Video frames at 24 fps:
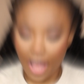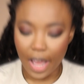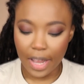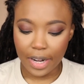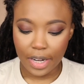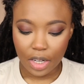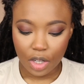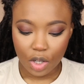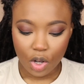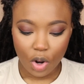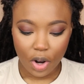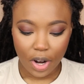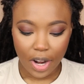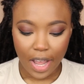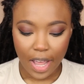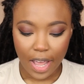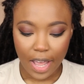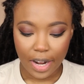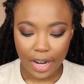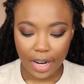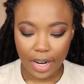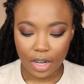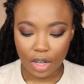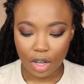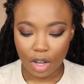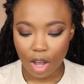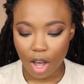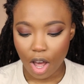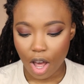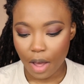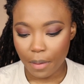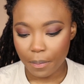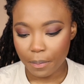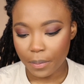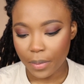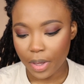I did go ahead and
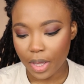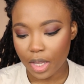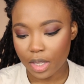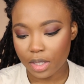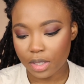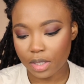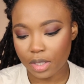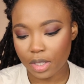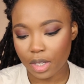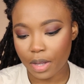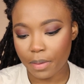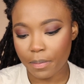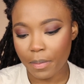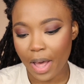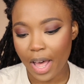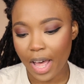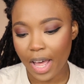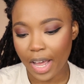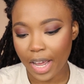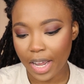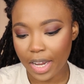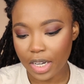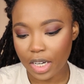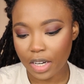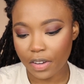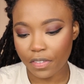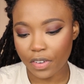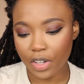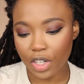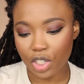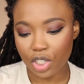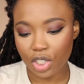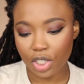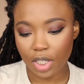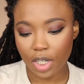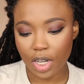cop me some high
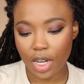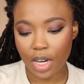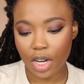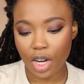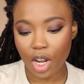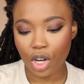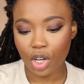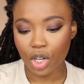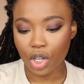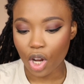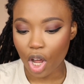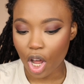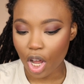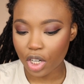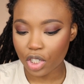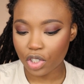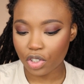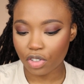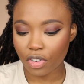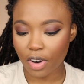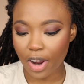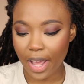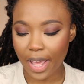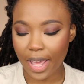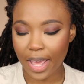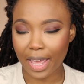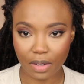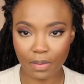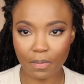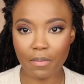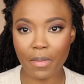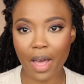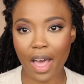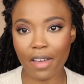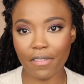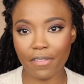definition non-drying
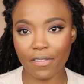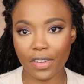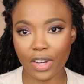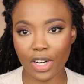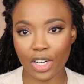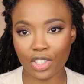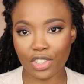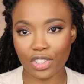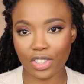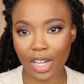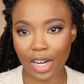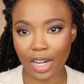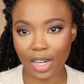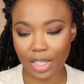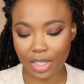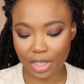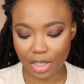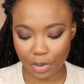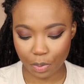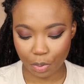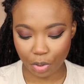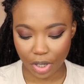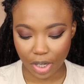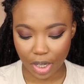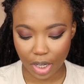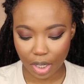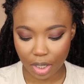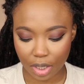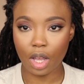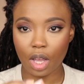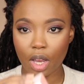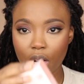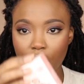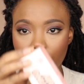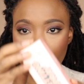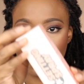matte finish setting spray,
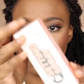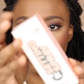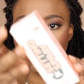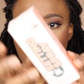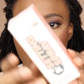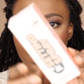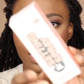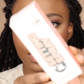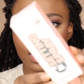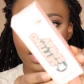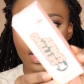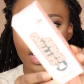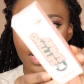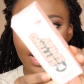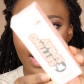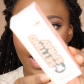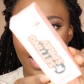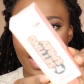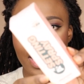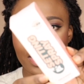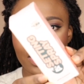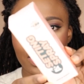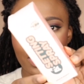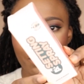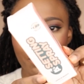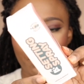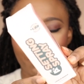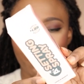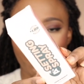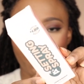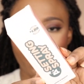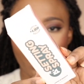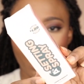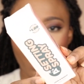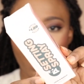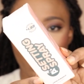and it comes in this nice
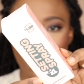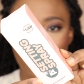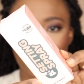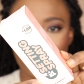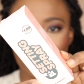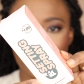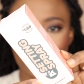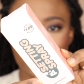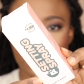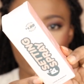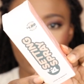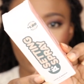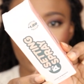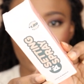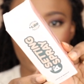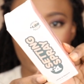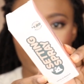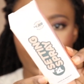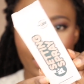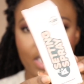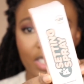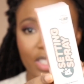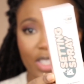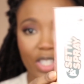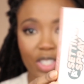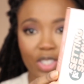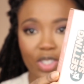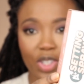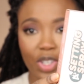box. Isn't this